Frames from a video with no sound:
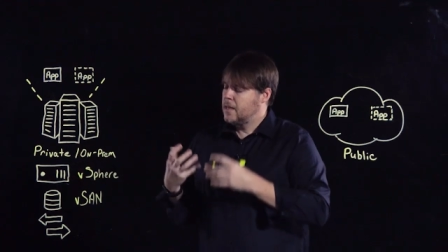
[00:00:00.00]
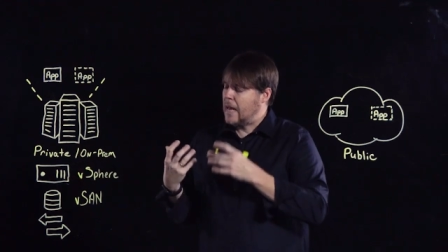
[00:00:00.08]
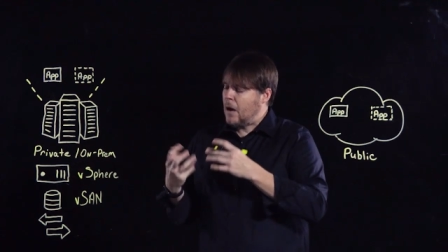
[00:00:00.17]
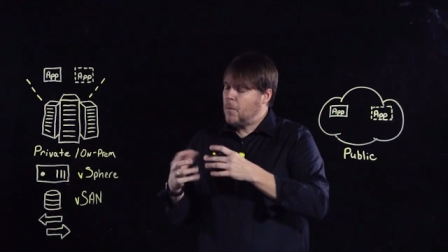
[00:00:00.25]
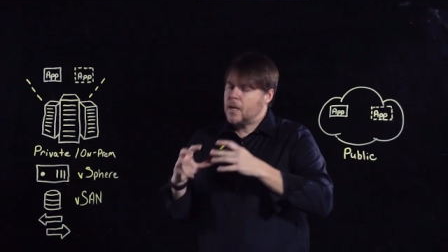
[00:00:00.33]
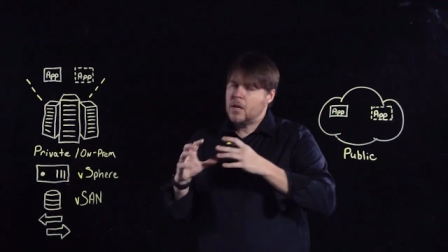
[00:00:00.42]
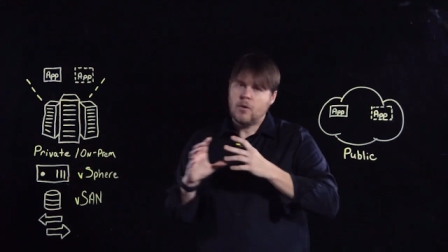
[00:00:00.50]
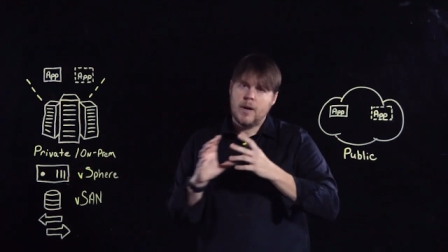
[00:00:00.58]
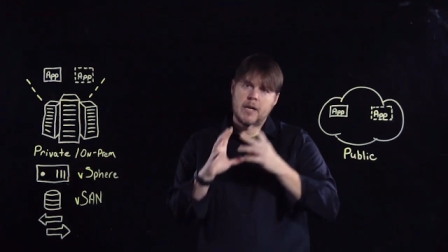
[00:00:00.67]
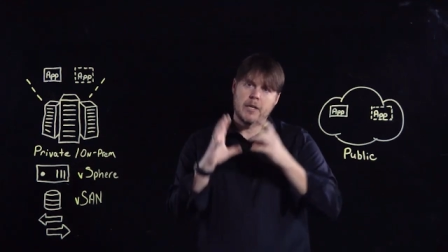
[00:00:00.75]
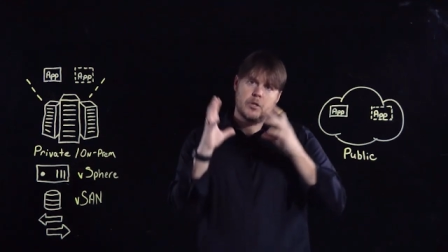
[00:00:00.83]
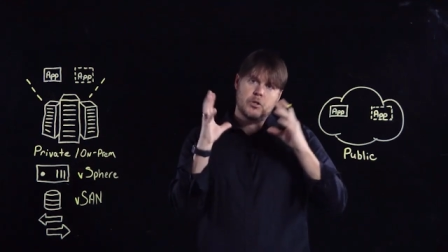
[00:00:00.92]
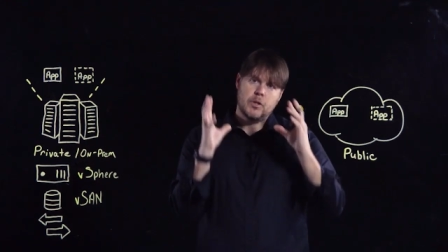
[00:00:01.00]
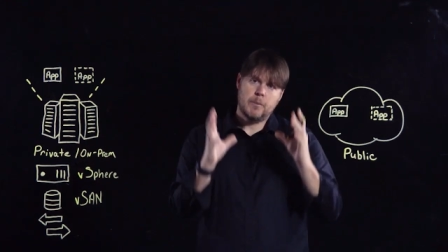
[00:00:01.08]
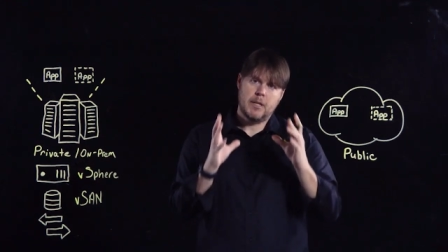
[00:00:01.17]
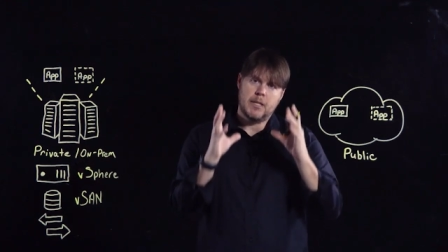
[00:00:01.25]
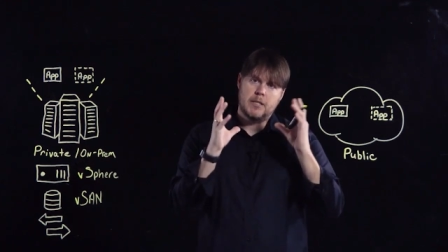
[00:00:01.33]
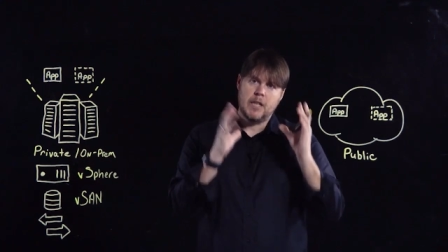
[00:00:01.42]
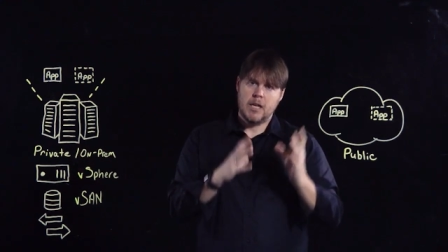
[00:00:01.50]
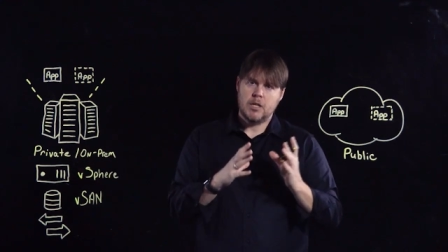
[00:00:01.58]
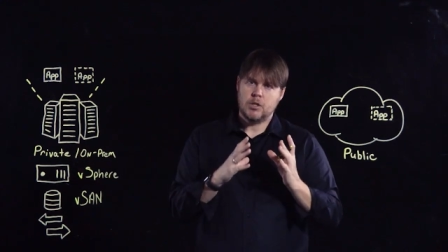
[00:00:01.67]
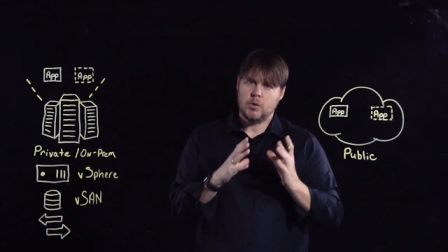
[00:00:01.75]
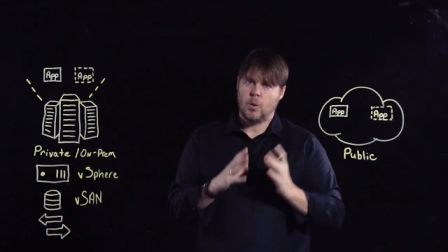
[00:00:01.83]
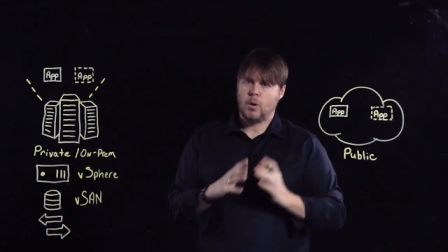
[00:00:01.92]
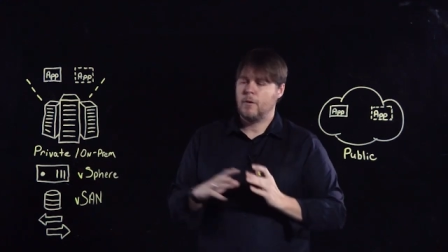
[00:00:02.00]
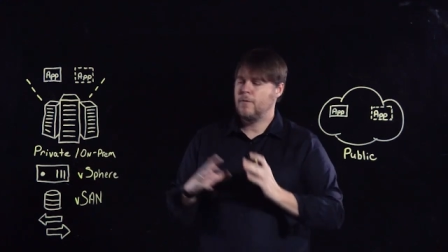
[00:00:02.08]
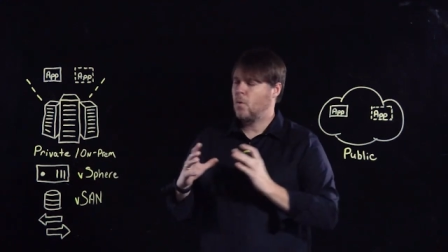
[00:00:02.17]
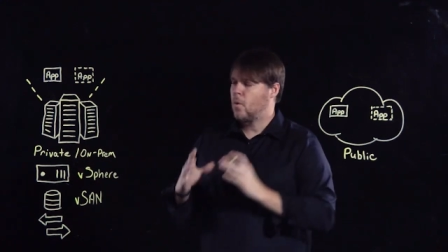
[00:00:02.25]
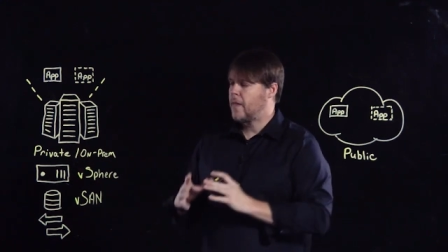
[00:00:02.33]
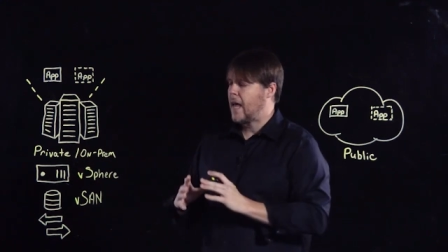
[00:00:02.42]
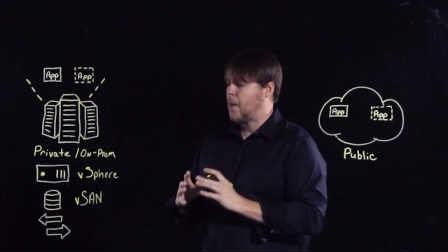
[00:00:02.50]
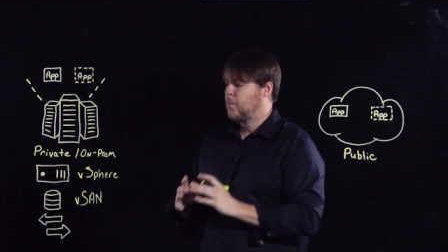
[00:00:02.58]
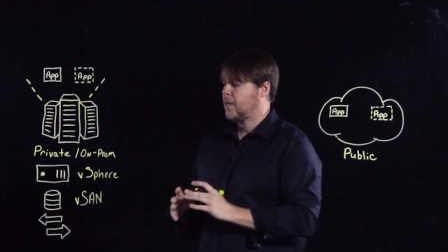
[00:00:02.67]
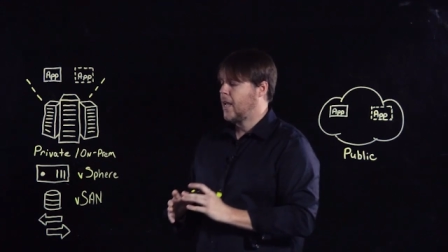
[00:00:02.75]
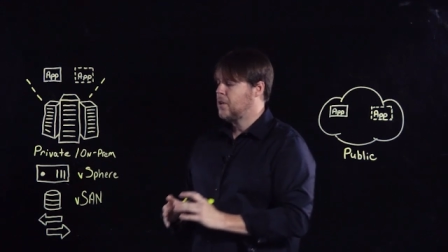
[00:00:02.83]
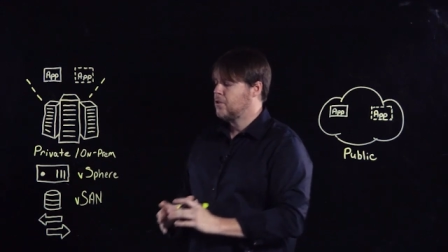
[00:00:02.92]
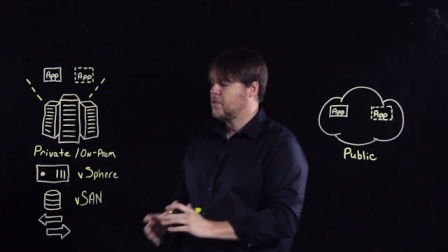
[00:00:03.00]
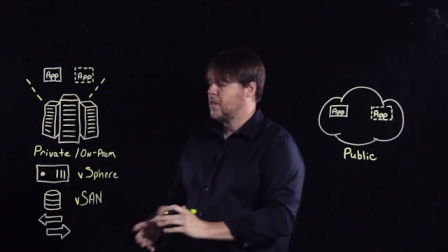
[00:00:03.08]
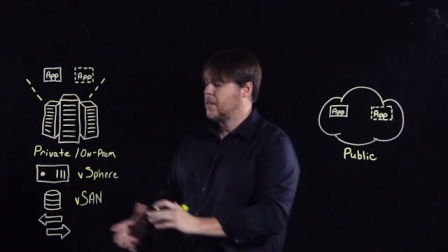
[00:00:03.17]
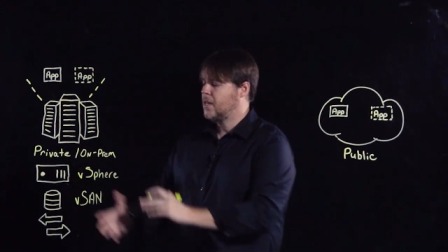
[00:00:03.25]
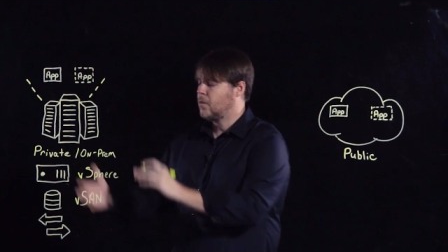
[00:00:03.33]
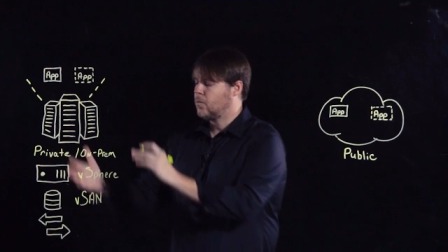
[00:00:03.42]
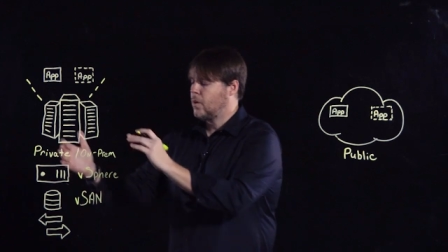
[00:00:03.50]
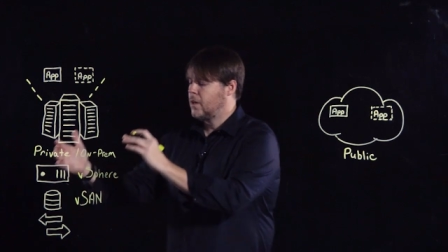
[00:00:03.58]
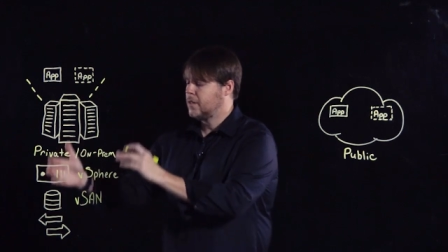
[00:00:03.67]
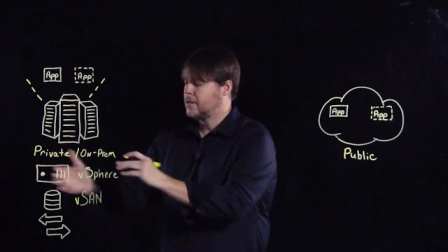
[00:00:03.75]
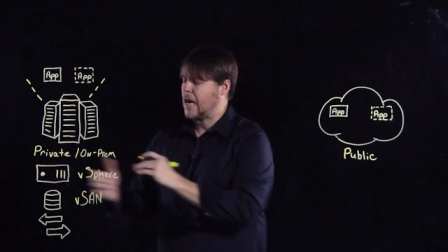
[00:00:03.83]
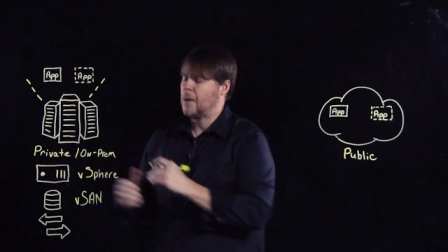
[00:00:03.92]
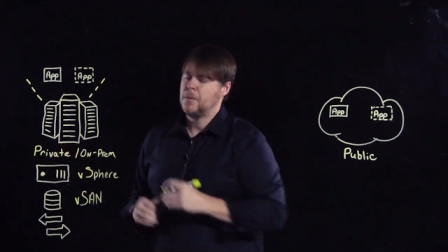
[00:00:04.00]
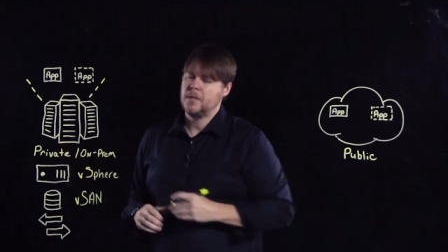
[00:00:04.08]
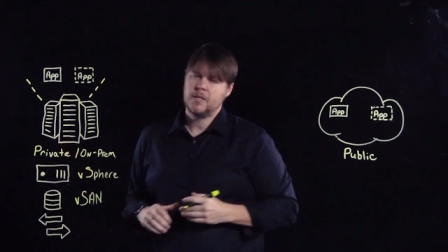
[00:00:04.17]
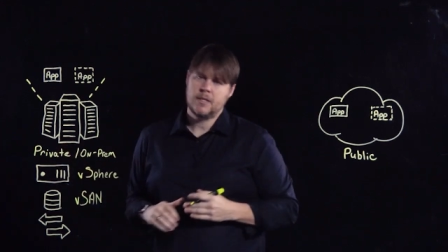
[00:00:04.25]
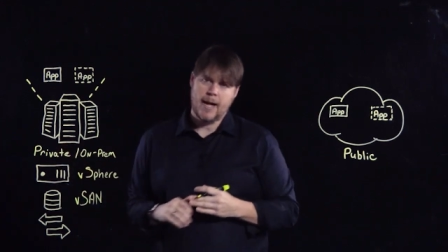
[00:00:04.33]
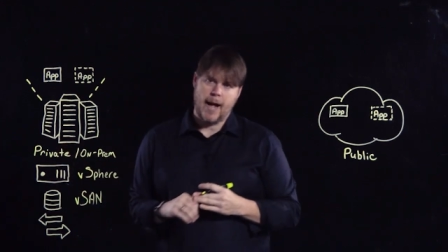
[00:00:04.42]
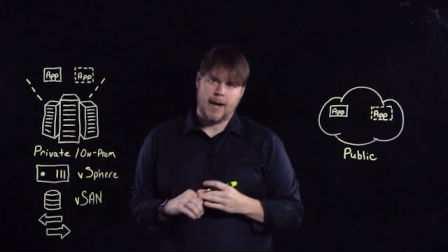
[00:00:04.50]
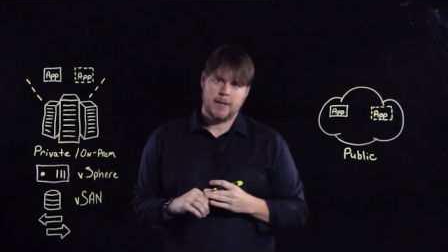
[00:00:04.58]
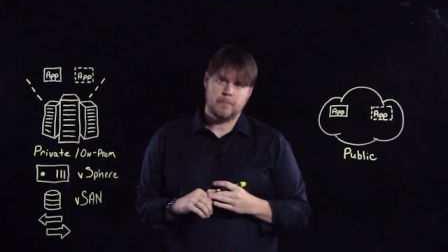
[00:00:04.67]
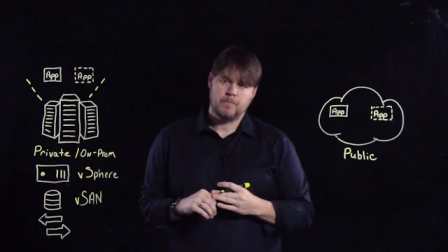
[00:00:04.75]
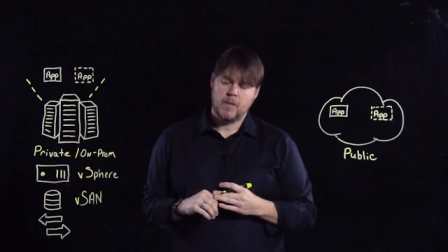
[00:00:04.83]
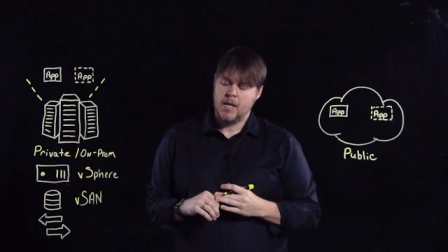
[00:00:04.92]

Now we can create a distributed data store for the applications that need to run on top of the stack.